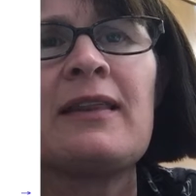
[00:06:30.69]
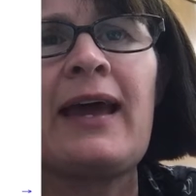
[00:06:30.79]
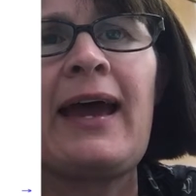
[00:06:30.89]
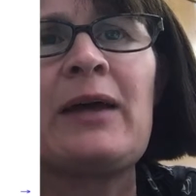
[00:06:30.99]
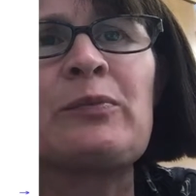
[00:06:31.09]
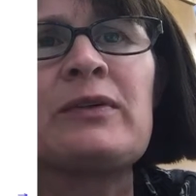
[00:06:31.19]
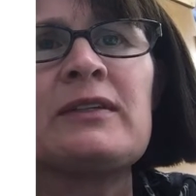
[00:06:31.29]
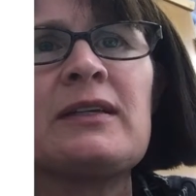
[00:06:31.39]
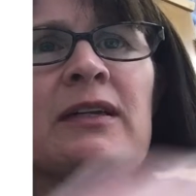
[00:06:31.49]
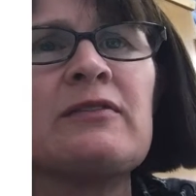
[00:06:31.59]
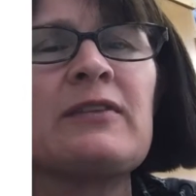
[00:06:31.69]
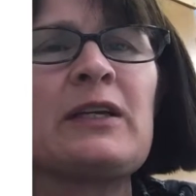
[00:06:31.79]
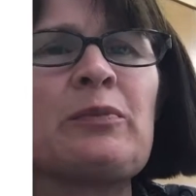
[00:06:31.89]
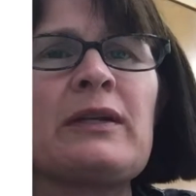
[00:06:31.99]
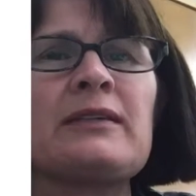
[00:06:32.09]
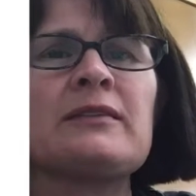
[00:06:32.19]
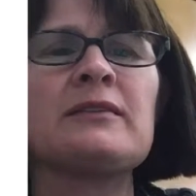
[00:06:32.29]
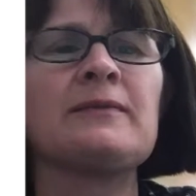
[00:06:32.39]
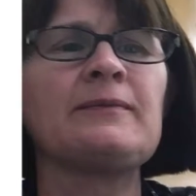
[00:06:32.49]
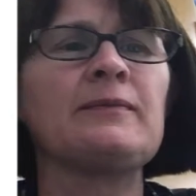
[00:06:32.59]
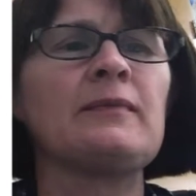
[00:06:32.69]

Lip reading: the at printed in a funny place.